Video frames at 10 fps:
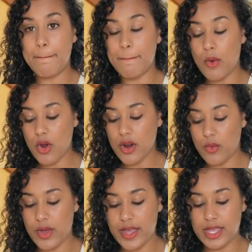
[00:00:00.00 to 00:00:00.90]
more
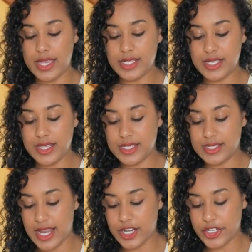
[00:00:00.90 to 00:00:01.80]
oil into the
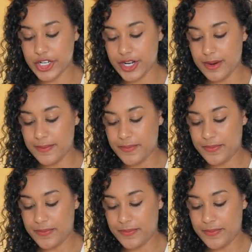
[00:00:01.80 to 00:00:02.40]
center.